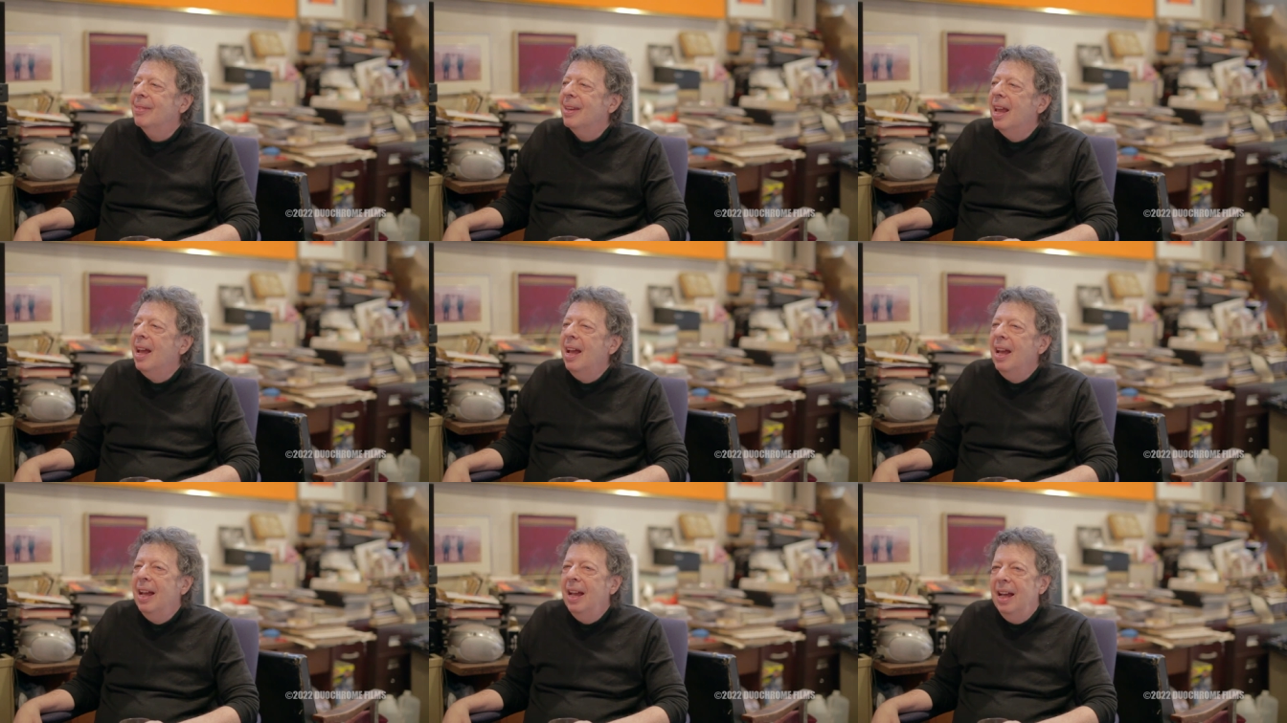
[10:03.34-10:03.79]

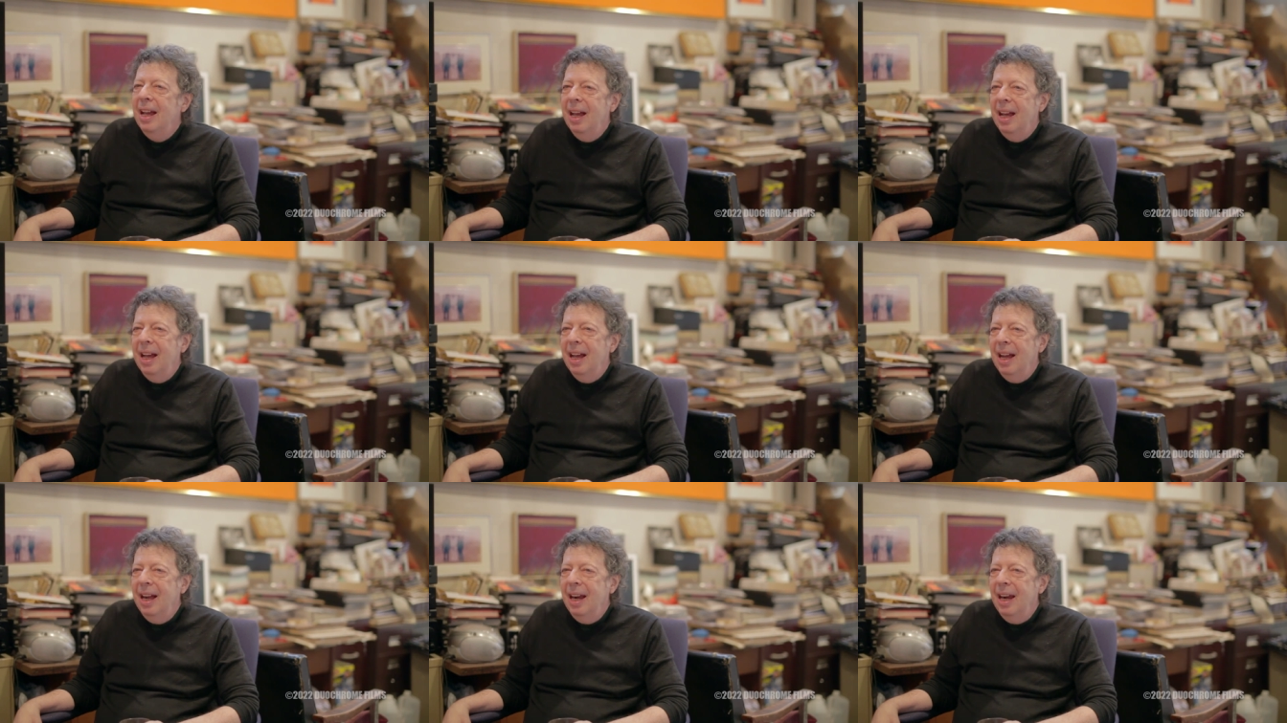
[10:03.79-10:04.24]
you want to stop
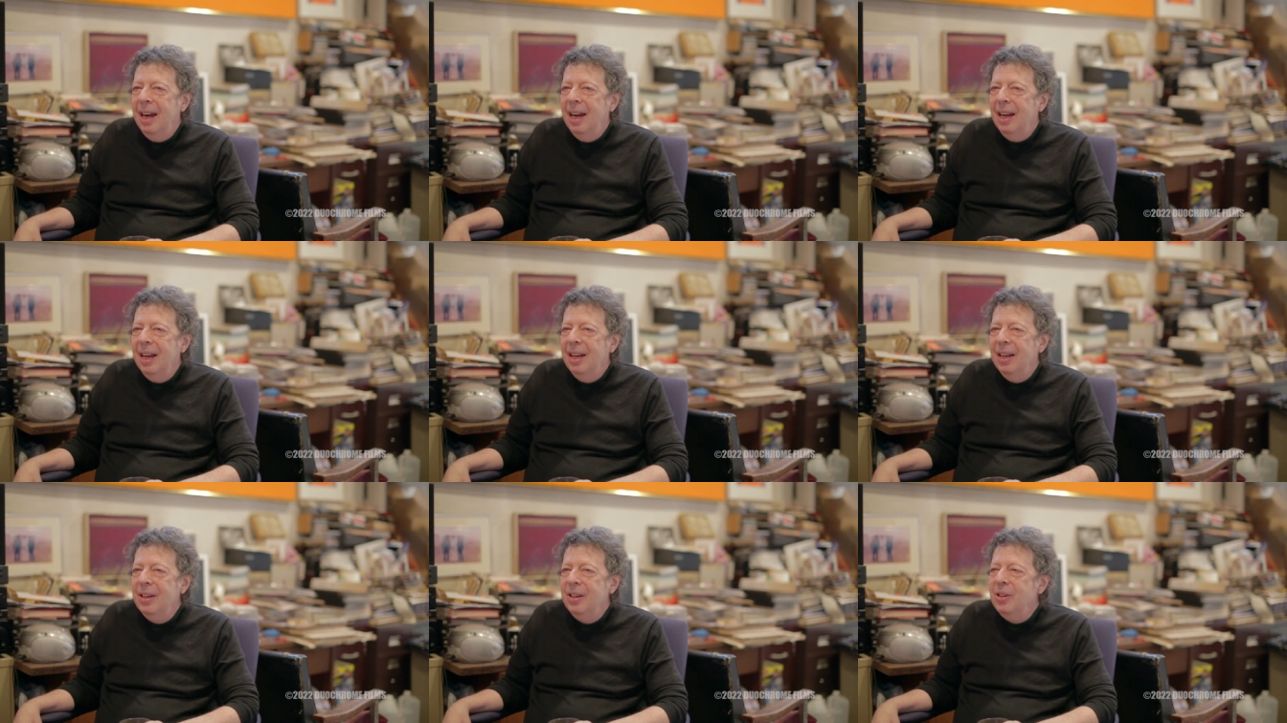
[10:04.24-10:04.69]
for a
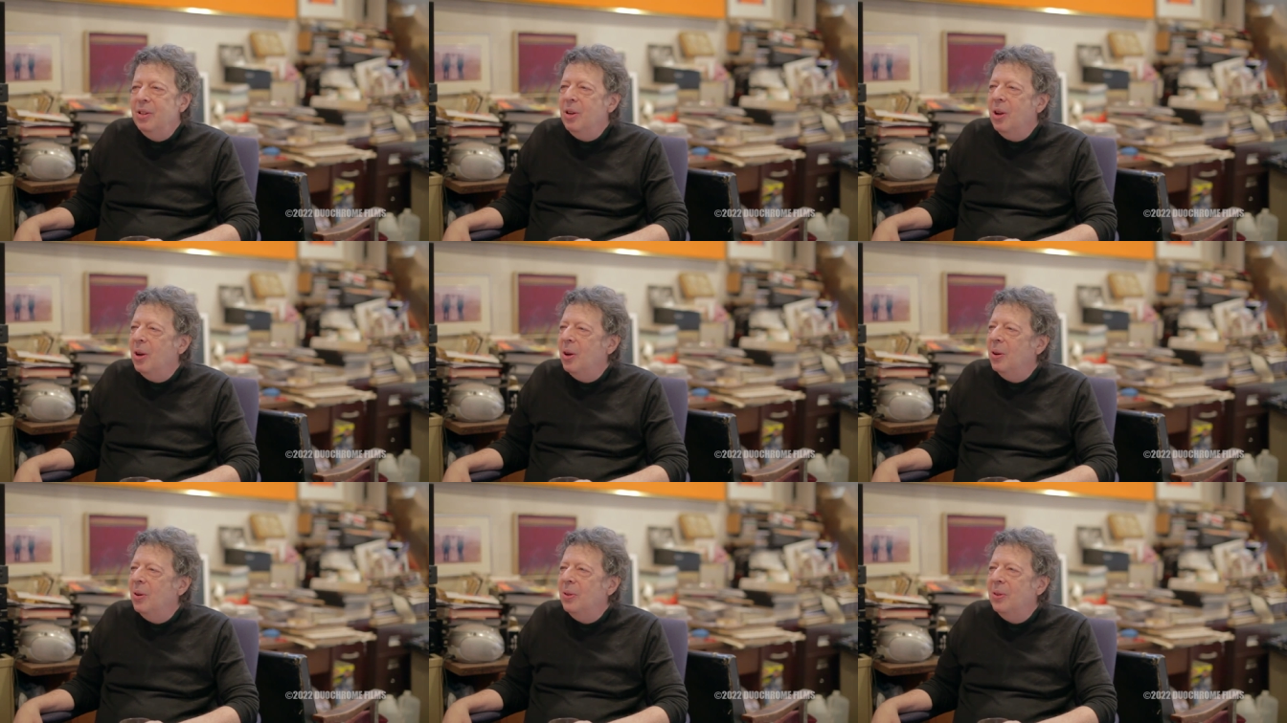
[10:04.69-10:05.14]
minute or so?
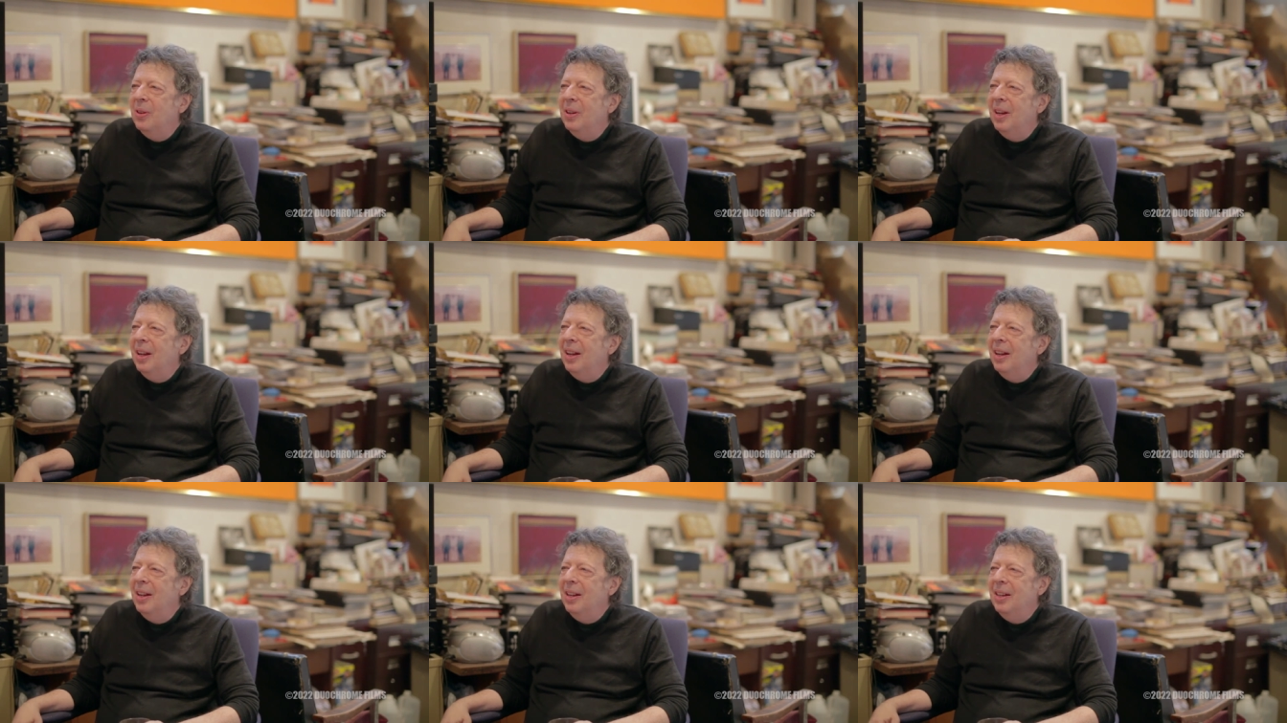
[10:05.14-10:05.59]
No.
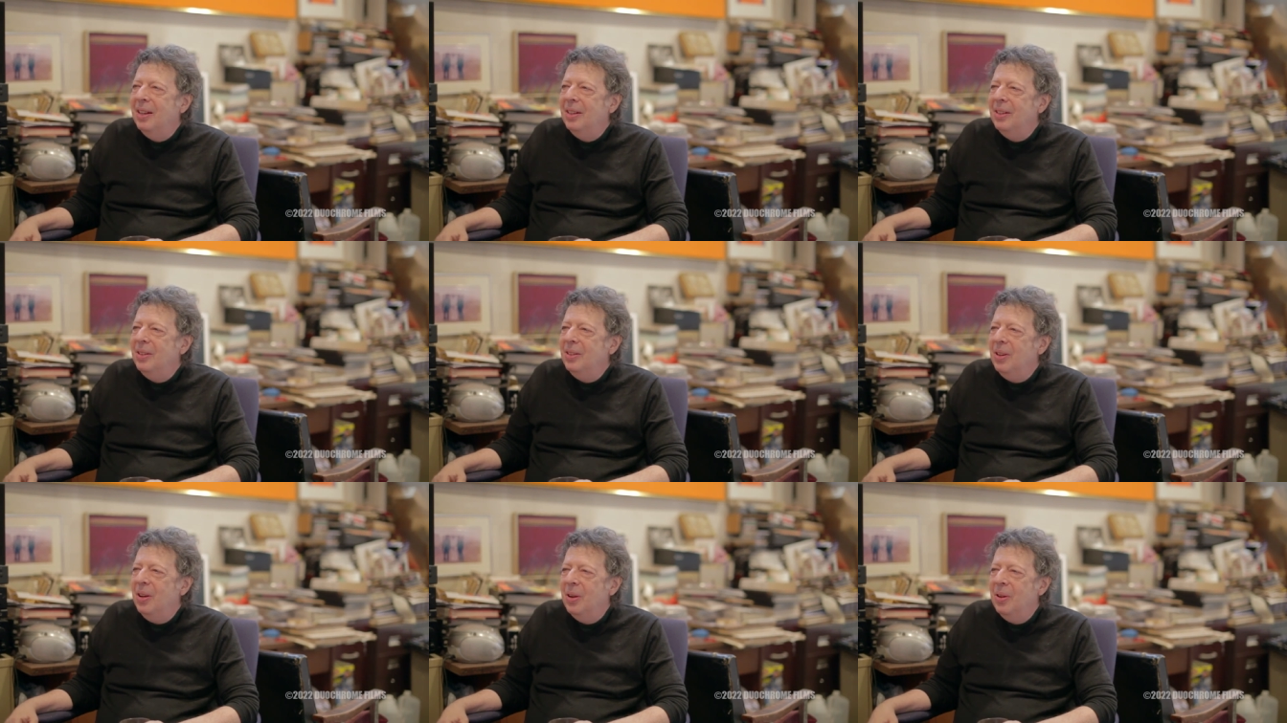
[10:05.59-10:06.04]

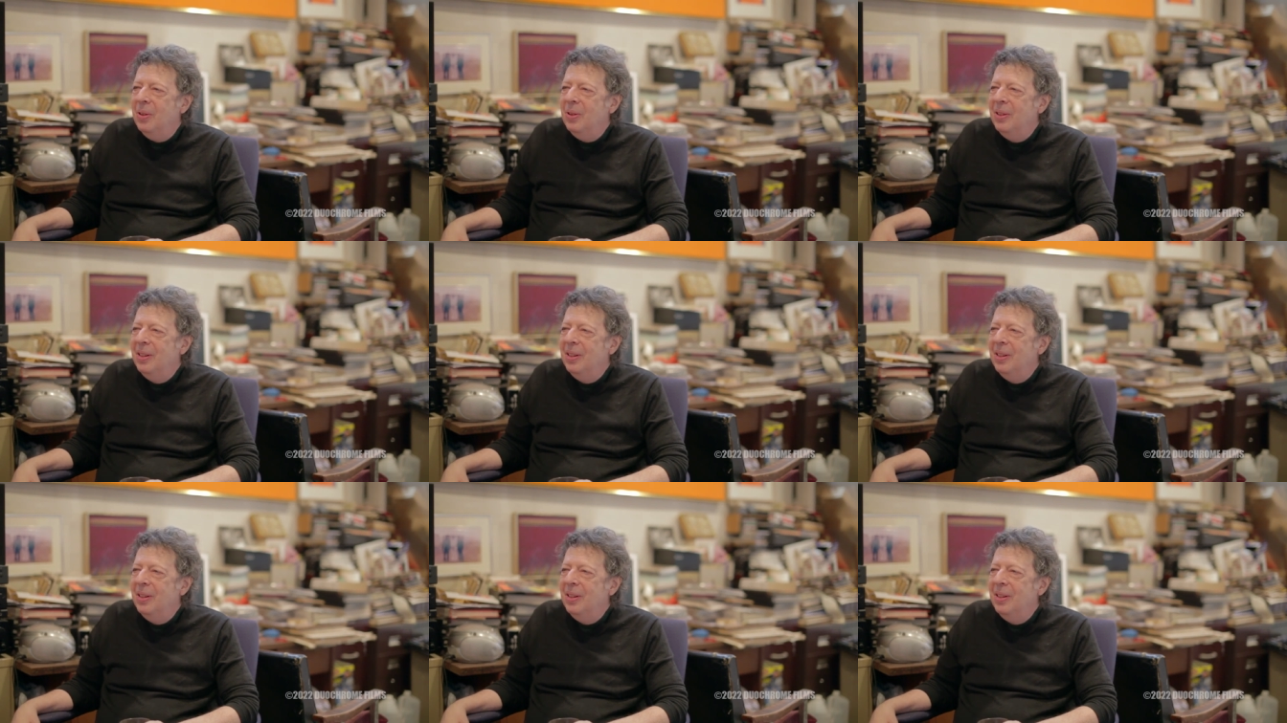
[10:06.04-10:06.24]
Huh? No.